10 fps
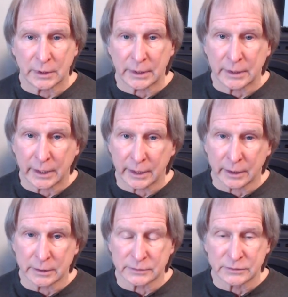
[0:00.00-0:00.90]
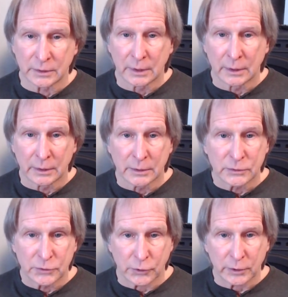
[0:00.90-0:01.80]
and hands,
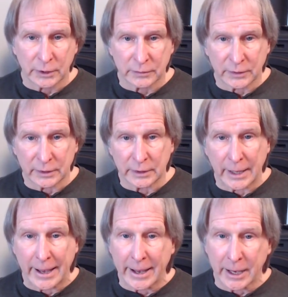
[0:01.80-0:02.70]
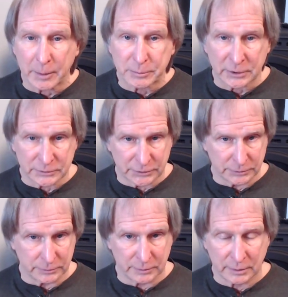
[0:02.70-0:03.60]
turning the
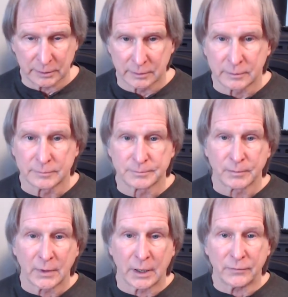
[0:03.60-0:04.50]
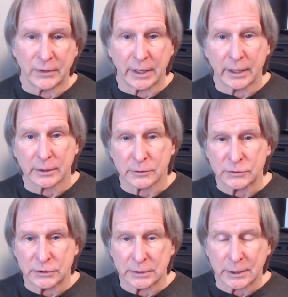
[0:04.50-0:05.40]
amplitude of the
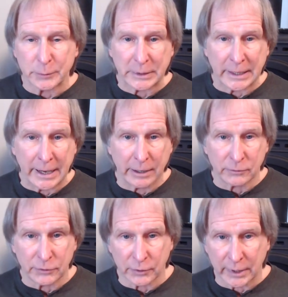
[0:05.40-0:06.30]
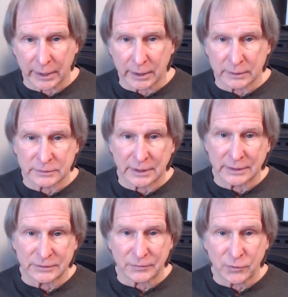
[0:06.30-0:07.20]
energy coming out your hands
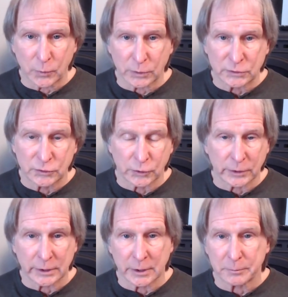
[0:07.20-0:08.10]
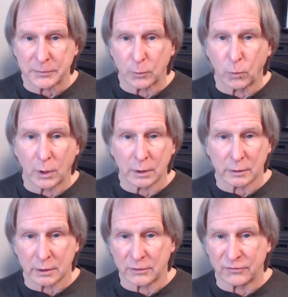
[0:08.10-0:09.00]
as if you were turning up the
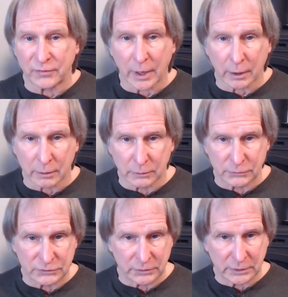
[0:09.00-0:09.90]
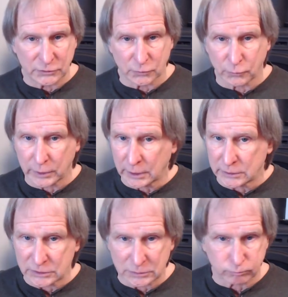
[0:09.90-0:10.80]
water on a fire hose so that you're really
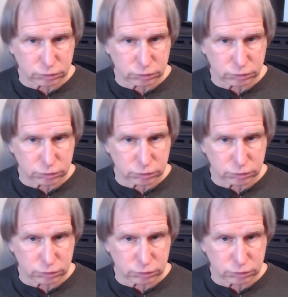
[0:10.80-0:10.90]
just